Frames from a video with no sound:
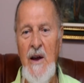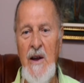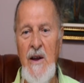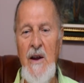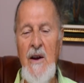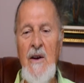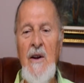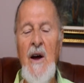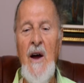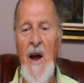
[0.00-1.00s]

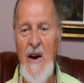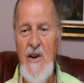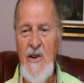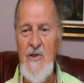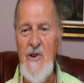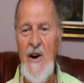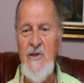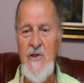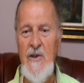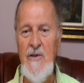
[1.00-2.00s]
in any
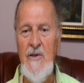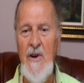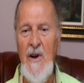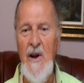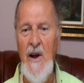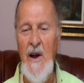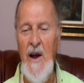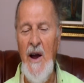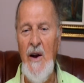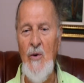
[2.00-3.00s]
direction,
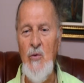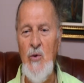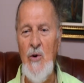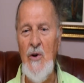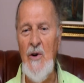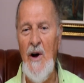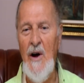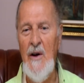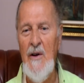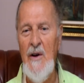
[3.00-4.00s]
and
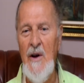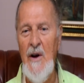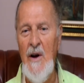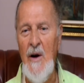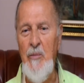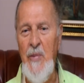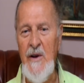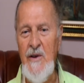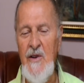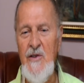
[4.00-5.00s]
will
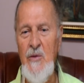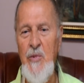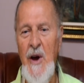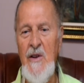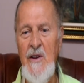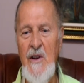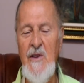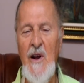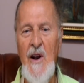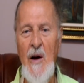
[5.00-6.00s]
participate in
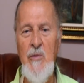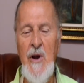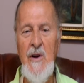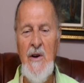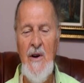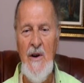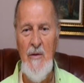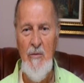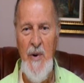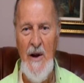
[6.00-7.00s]
dynamic
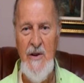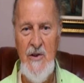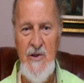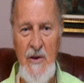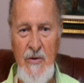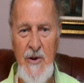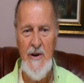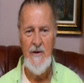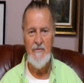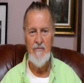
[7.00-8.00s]
body shifting.